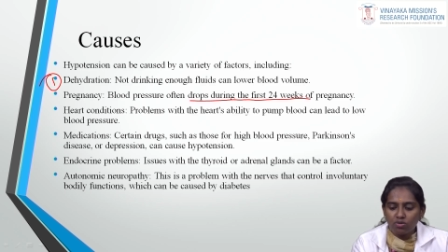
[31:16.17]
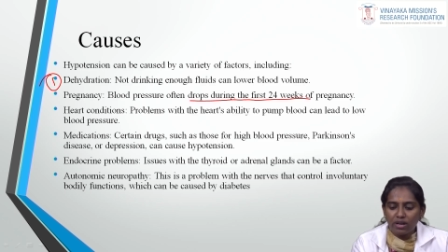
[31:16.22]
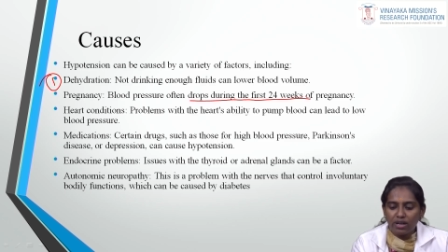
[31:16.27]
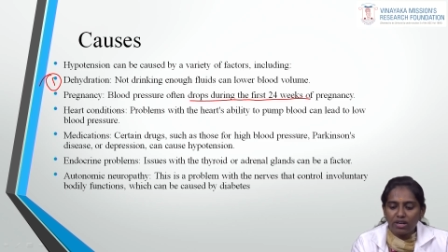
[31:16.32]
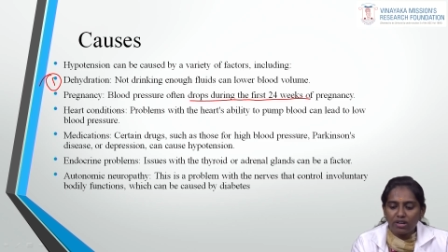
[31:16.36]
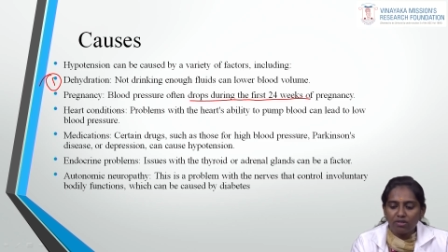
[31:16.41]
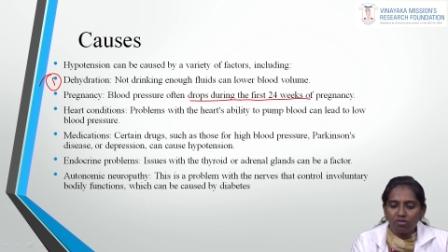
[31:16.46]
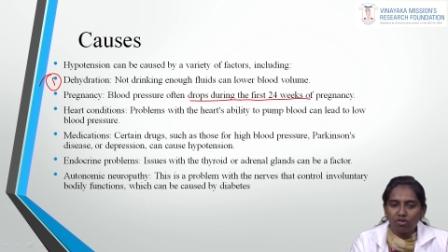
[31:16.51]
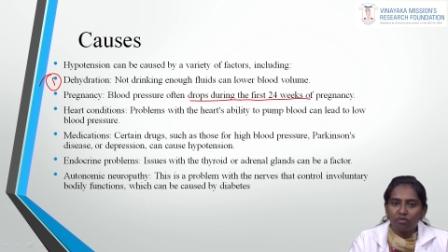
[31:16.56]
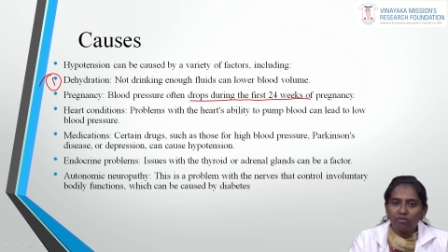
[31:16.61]

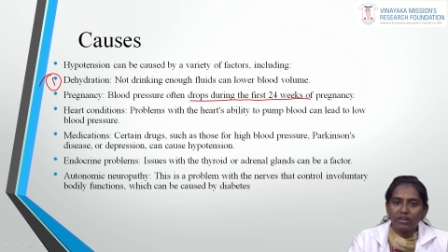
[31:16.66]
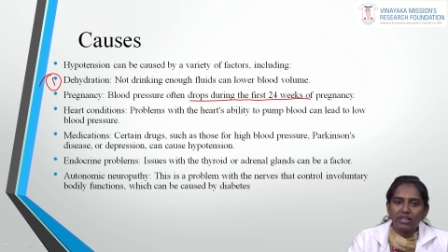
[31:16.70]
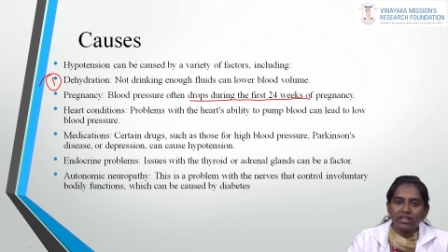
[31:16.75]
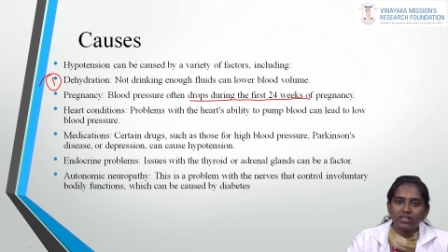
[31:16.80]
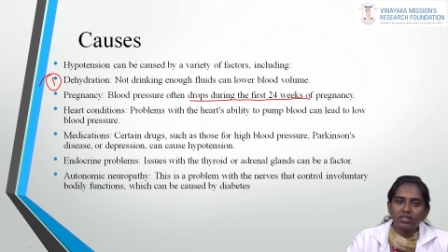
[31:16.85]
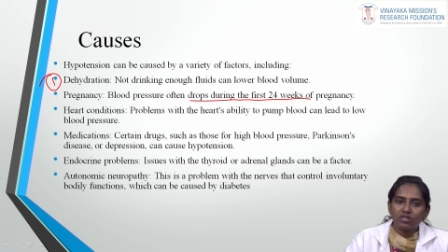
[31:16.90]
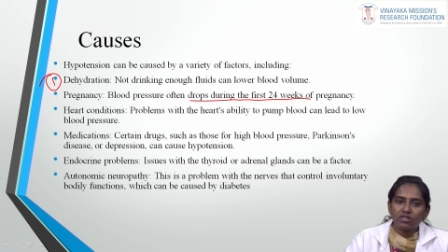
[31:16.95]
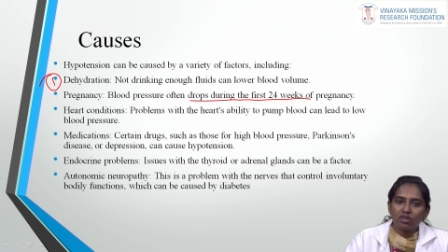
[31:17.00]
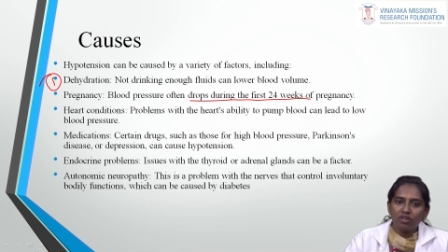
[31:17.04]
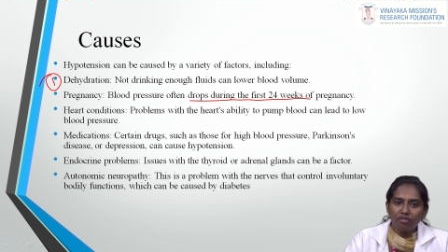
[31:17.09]
24
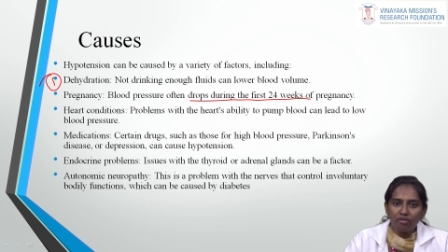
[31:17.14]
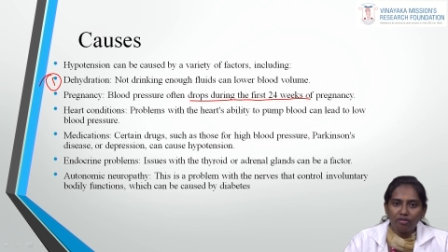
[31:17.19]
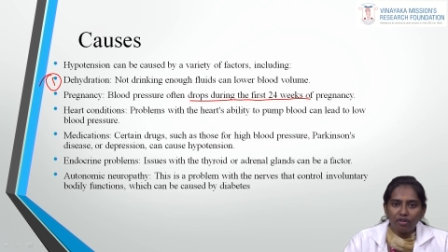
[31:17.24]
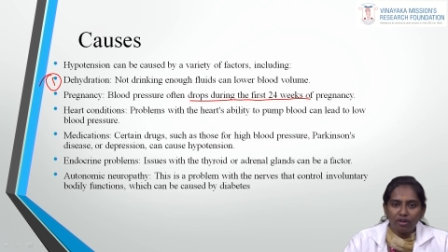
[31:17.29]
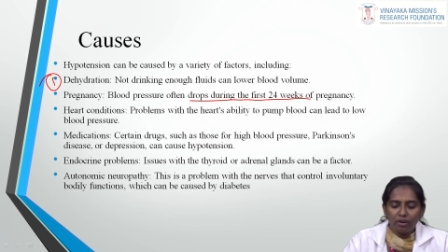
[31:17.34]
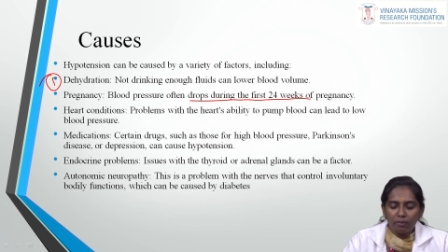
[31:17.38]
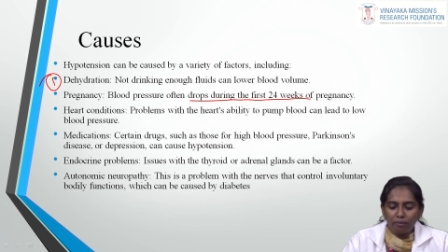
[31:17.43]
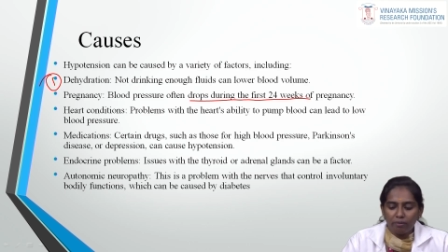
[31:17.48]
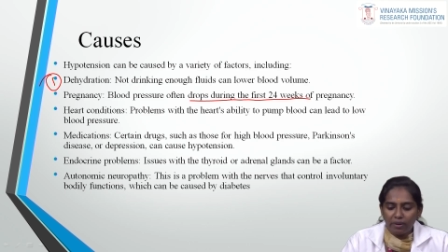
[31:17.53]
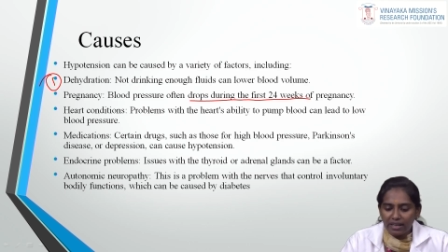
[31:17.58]
weeks of
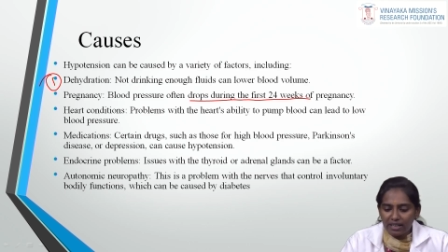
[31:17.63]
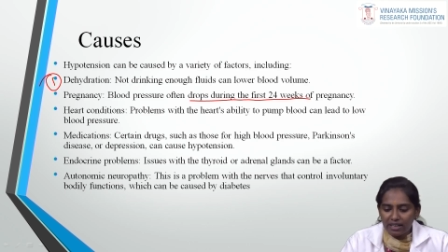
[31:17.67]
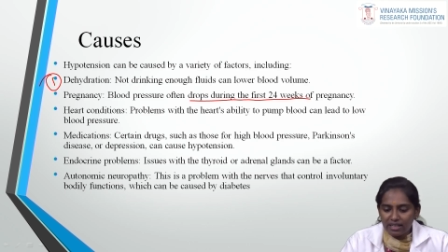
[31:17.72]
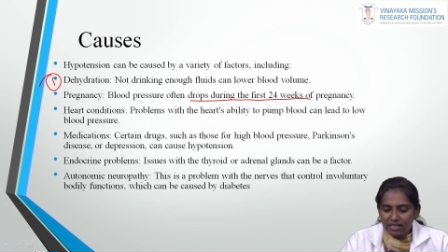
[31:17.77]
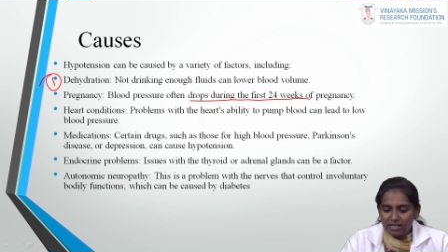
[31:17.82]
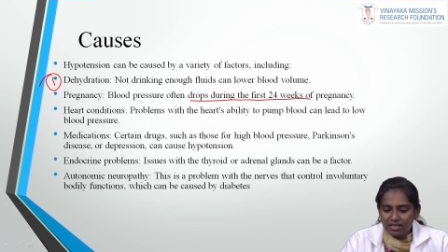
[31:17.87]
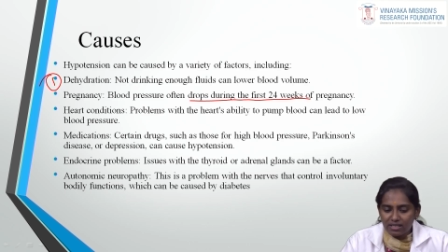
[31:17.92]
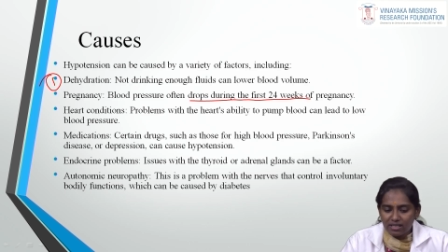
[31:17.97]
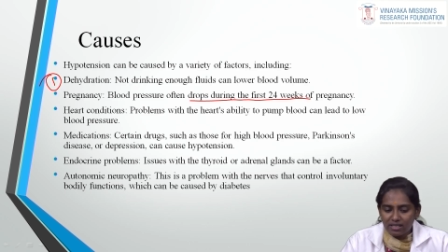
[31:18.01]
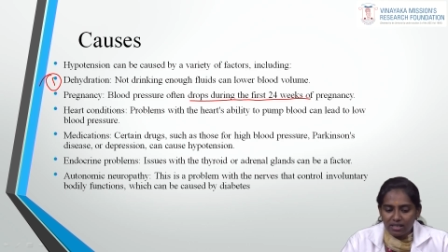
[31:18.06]

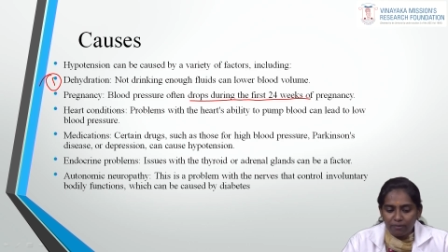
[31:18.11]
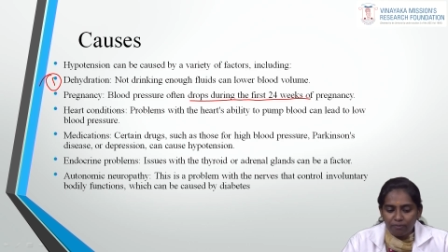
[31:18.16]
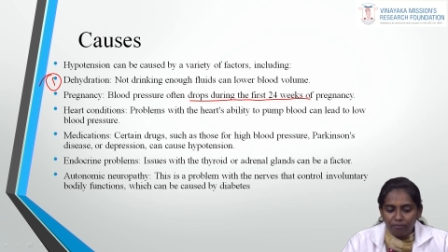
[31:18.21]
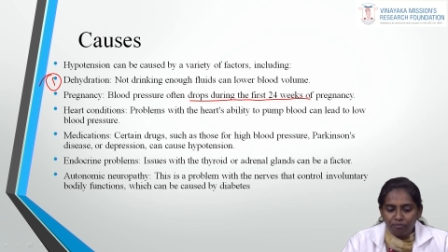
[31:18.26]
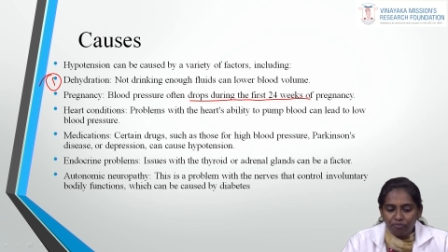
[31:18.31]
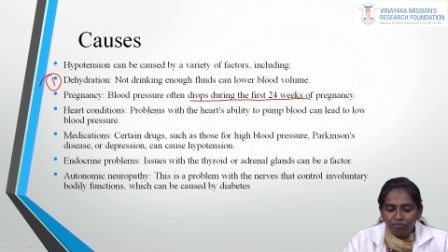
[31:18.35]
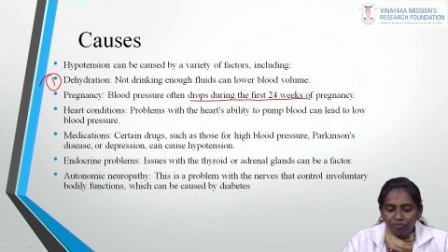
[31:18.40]
pregnancy.